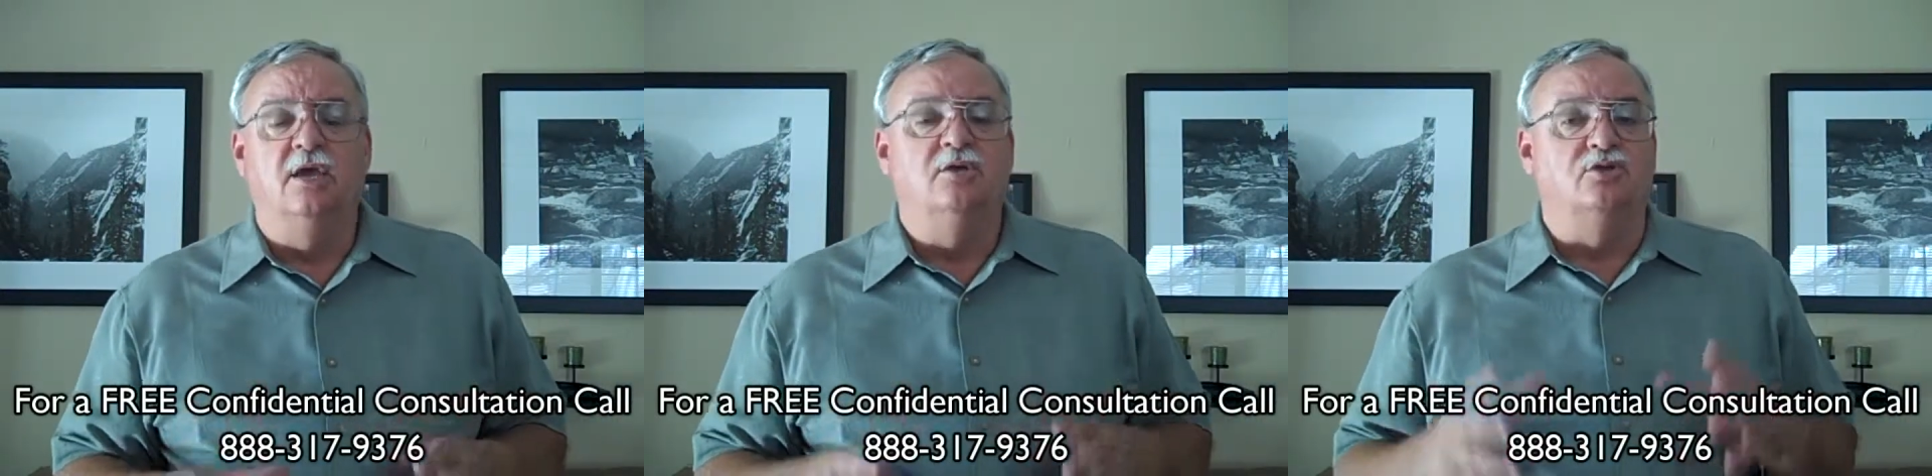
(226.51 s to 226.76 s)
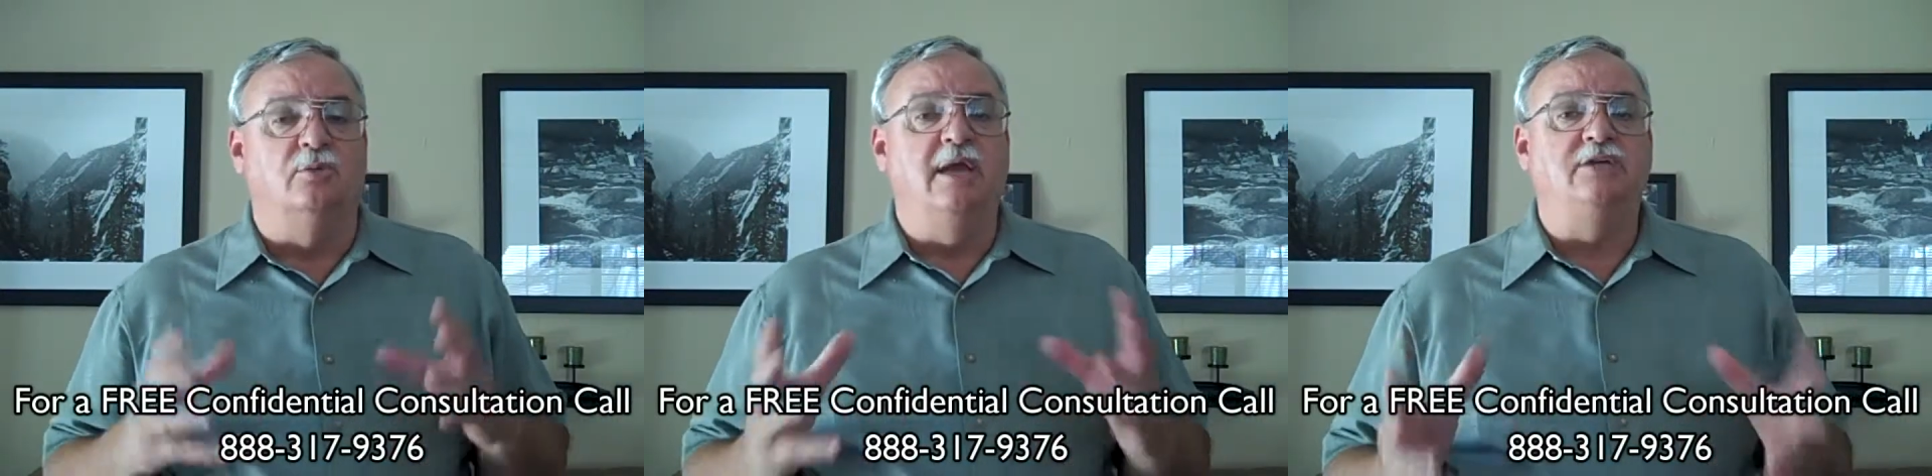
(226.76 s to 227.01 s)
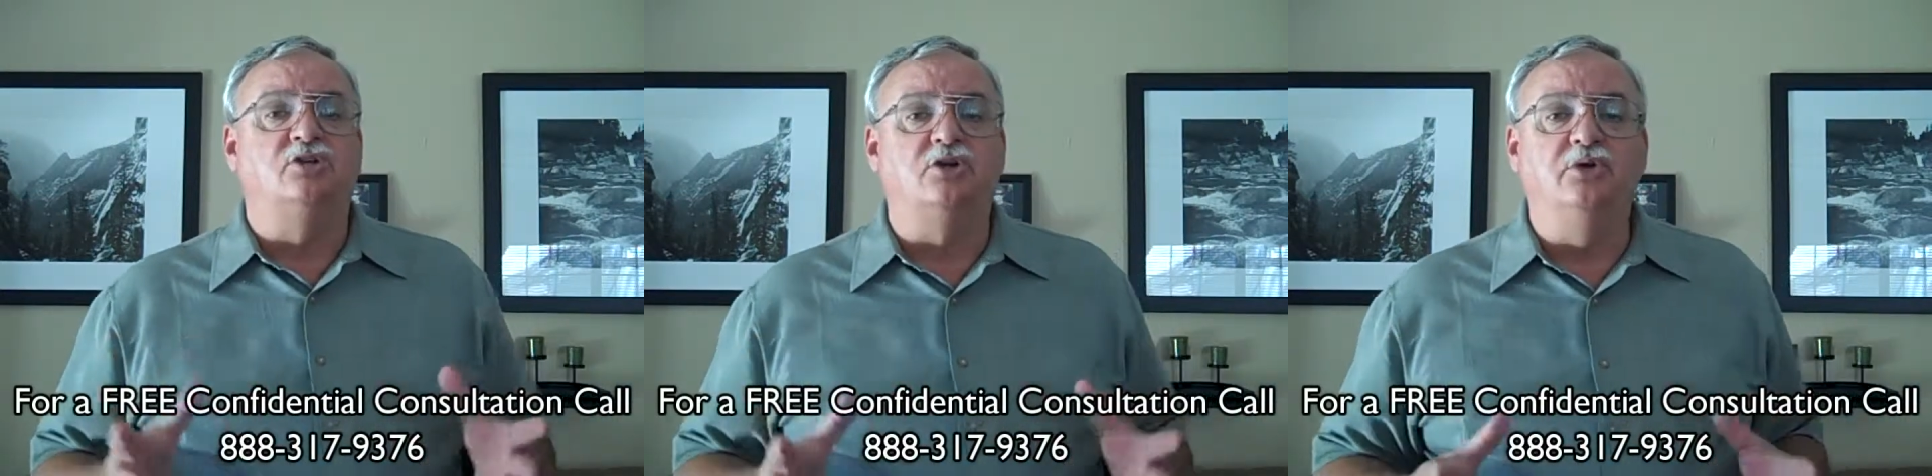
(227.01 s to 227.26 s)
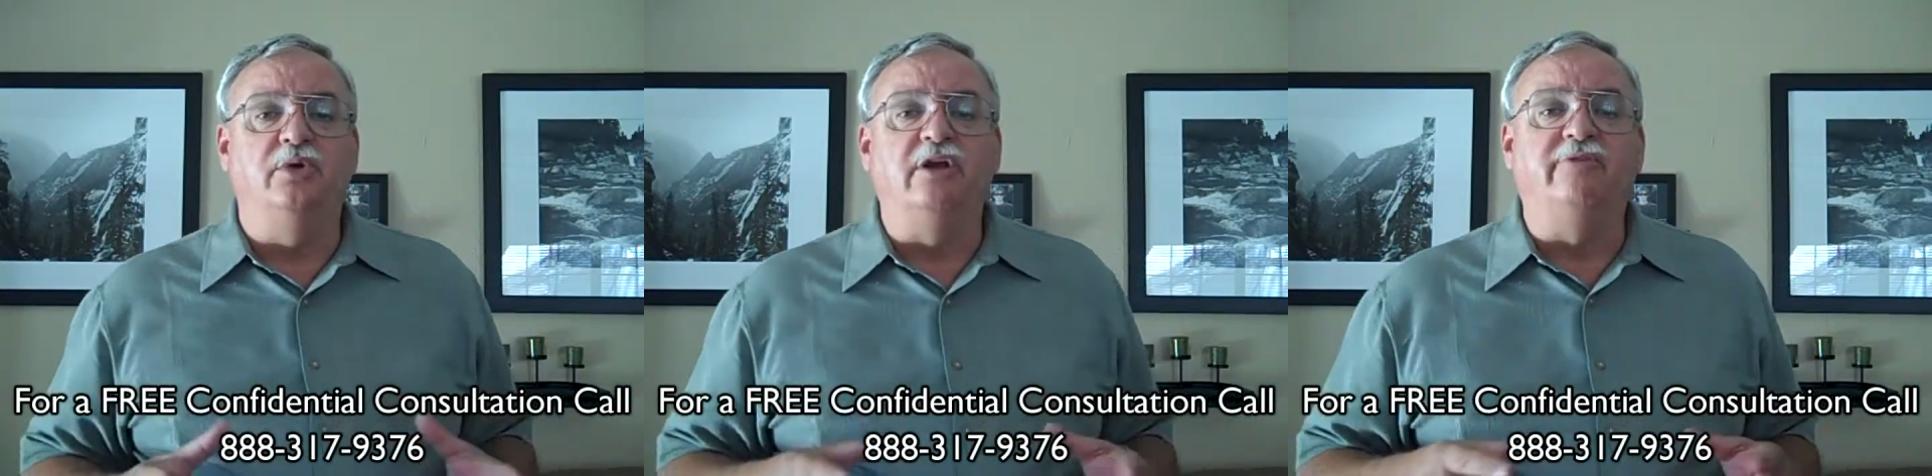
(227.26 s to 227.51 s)
So make sure
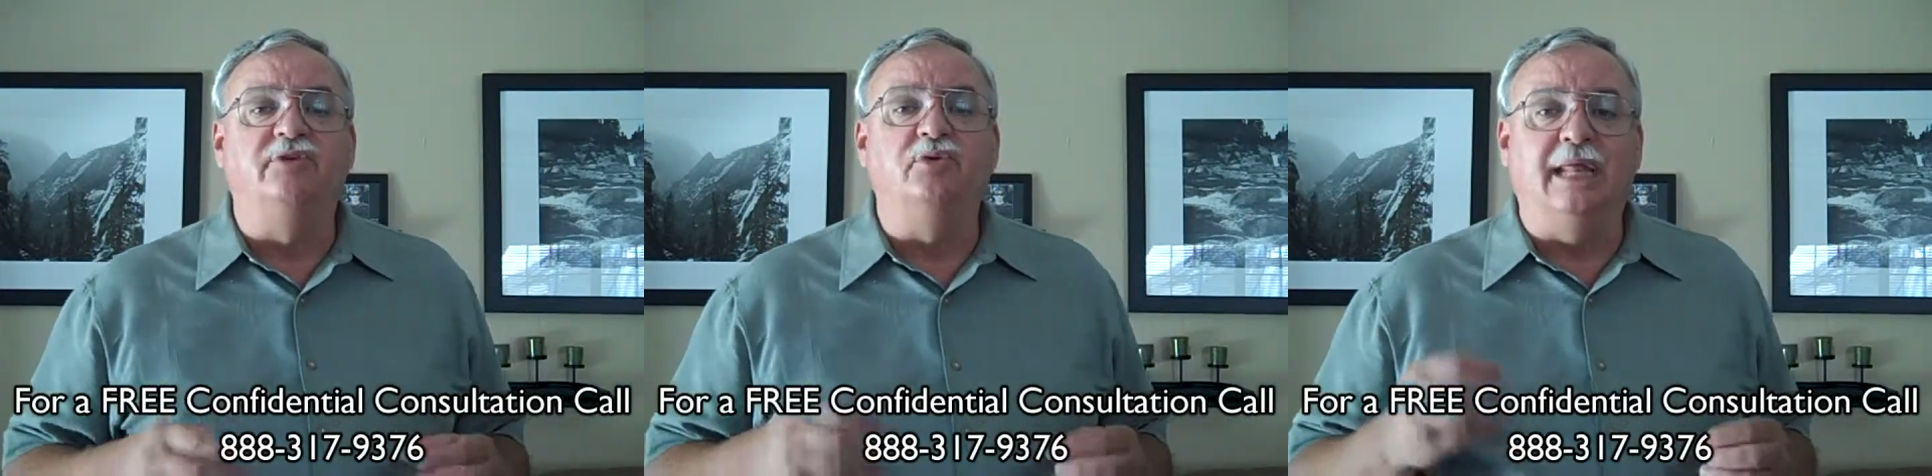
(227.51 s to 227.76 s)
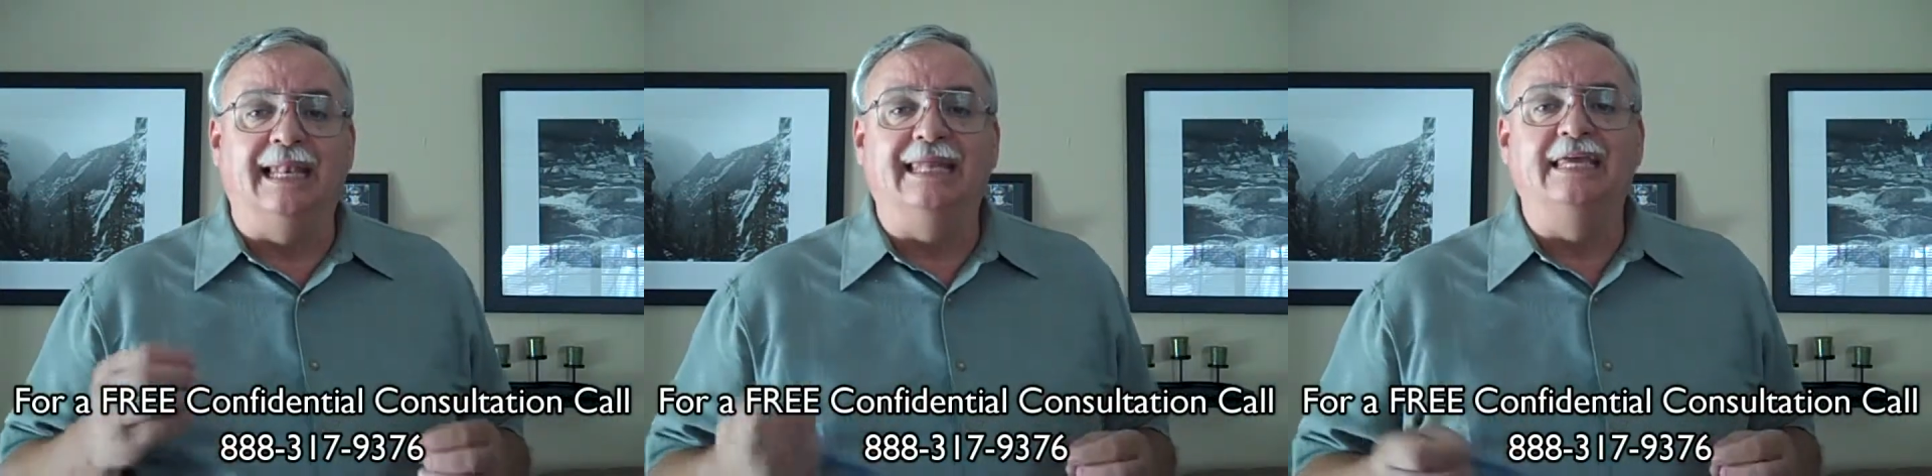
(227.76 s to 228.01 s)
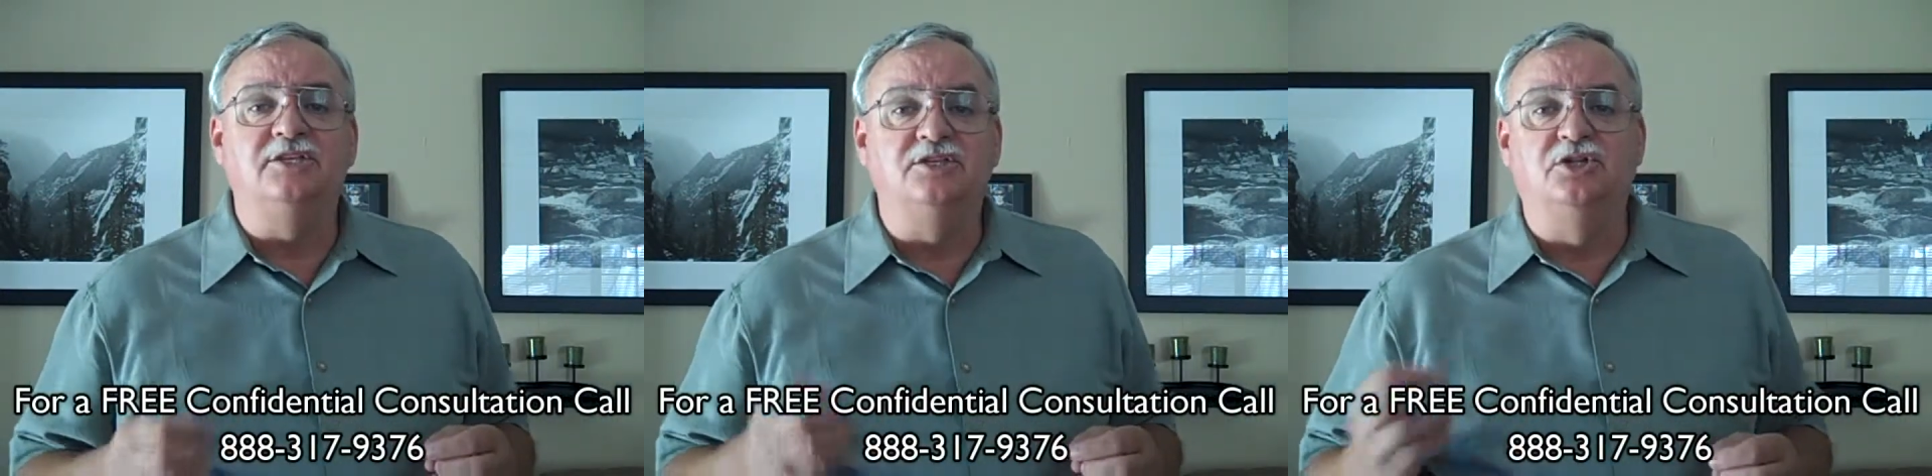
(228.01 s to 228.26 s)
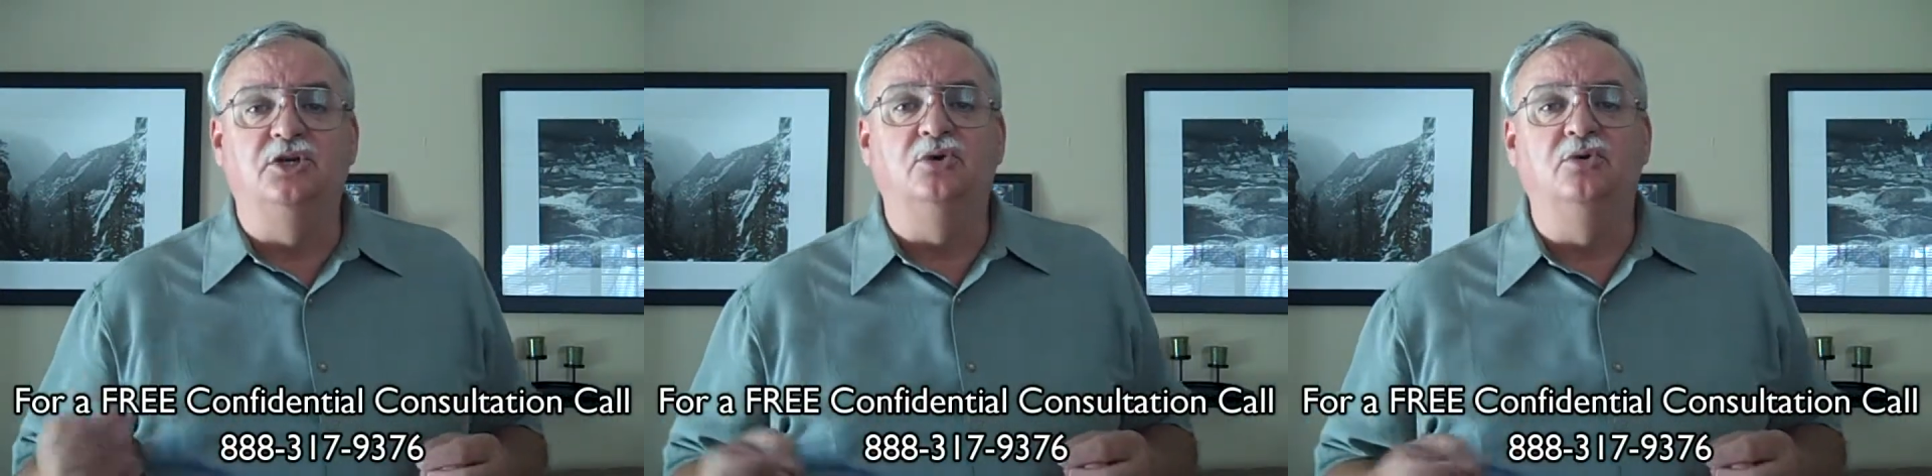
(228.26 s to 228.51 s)
you interview at least
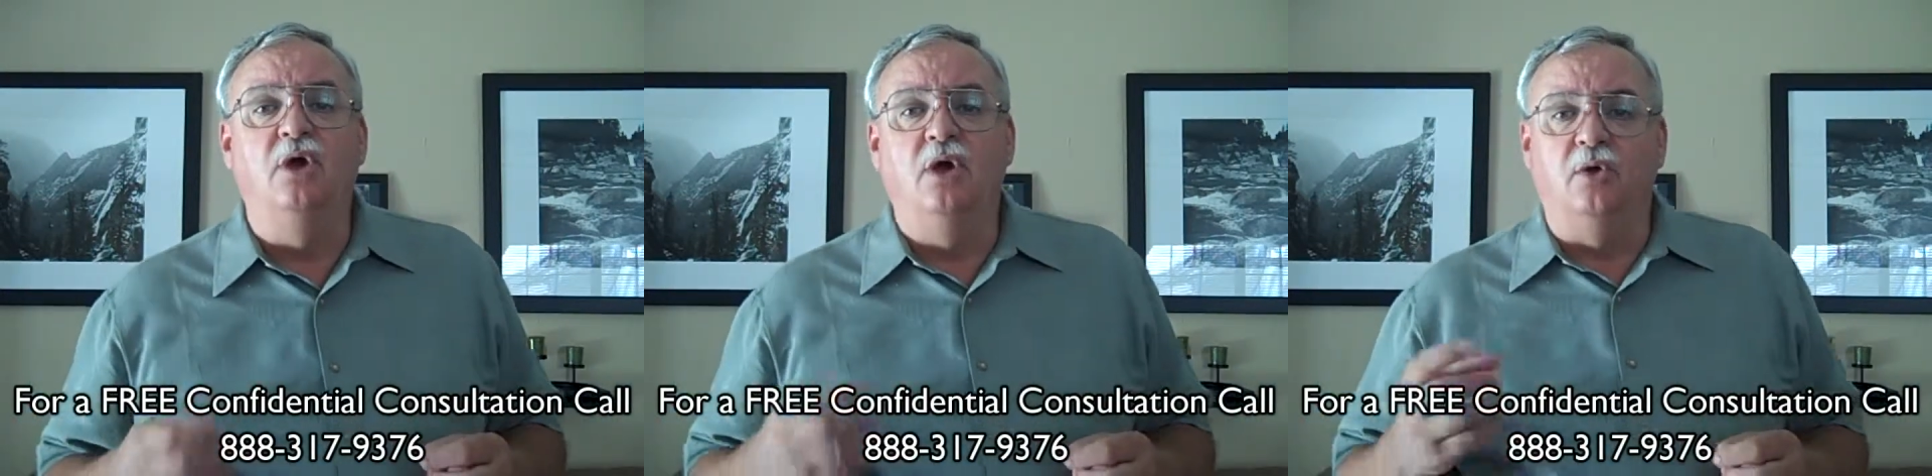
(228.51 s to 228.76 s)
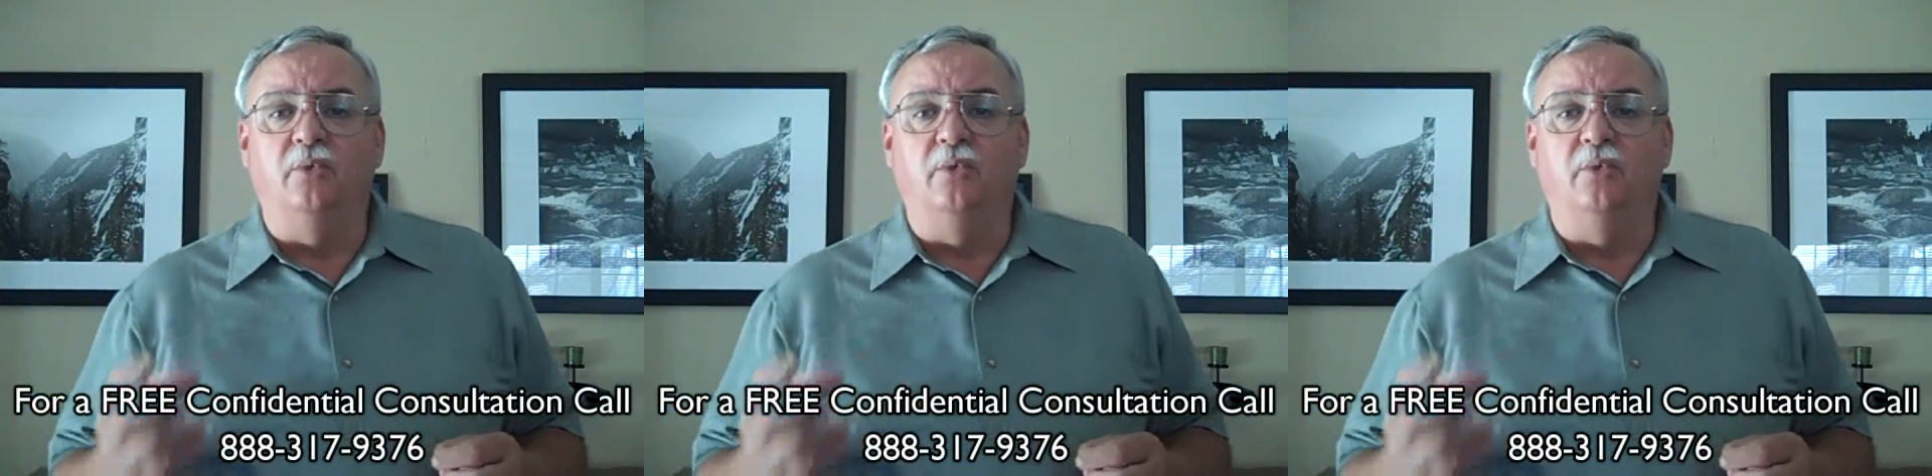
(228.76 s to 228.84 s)
two